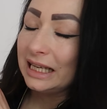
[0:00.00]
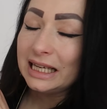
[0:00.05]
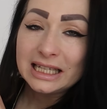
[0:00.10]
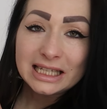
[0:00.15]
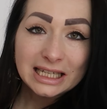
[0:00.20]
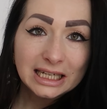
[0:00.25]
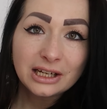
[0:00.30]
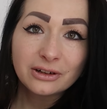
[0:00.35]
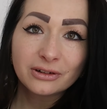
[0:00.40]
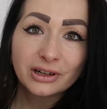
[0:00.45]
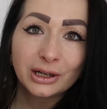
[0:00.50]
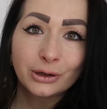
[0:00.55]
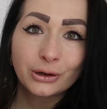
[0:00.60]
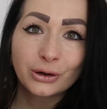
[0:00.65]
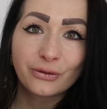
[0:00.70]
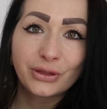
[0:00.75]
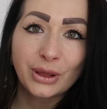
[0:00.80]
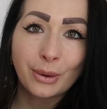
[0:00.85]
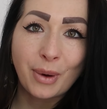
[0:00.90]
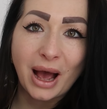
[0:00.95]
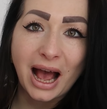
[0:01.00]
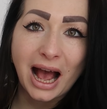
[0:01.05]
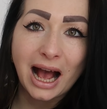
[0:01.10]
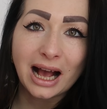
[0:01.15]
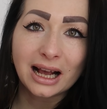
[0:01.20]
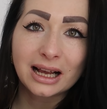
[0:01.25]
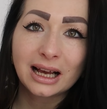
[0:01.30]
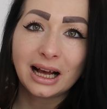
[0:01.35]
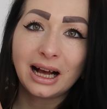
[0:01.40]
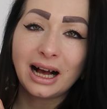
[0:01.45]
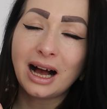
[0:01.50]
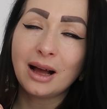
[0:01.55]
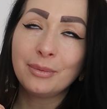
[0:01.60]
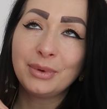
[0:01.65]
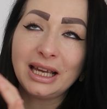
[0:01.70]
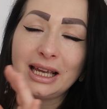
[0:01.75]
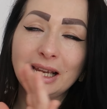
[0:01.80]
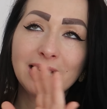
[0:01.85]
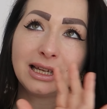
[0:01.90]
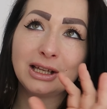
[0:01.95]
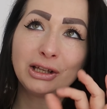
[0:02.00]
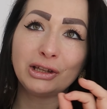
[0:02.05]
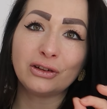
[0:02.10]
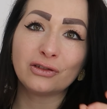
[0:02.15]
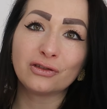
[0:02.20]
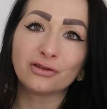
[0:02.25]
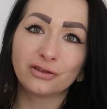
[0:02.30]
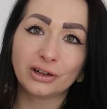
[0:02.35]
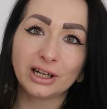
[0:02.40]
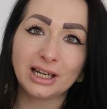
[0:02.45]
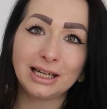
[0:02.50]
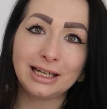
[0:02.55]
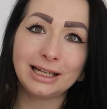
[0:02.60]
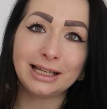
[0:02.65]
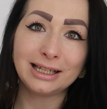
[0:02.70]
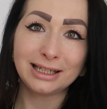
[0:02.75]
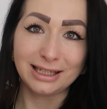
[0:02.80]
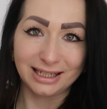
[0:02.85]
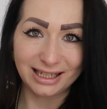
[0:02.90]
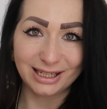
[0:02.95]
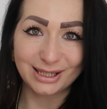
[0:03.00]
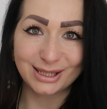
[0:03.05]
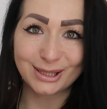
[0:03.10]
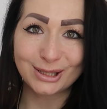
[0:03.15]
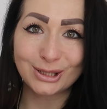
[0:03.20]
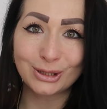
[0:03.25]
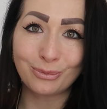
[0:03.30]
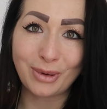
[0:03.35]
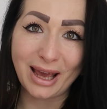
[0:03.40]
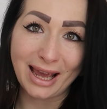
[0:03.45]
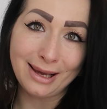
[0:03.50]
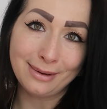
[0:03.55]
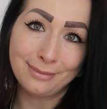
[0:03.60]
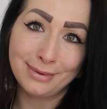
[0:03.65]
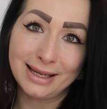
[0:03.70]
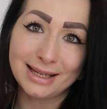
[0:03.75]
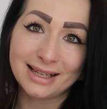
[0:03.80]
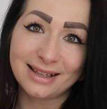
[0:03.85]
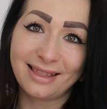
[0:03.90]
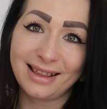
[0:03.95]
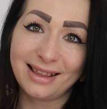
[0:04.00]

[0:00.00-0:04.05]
interior of the bag. I mean, you really need to baby